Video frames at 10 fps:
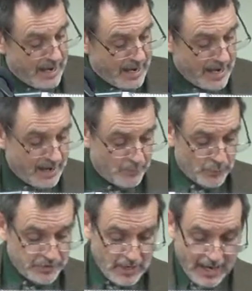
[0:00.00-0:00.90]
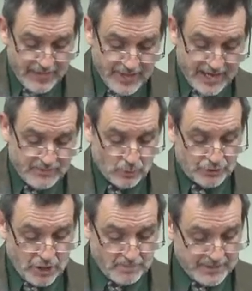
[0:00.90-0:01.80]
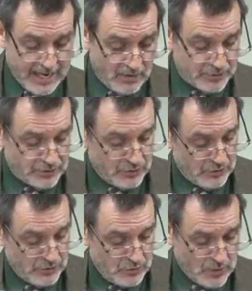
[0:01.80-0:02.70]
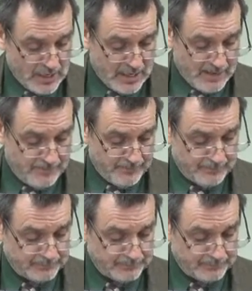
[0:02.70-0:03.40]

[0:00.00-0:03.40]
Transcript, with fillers: Um, we know, and then we'll jump down to, um,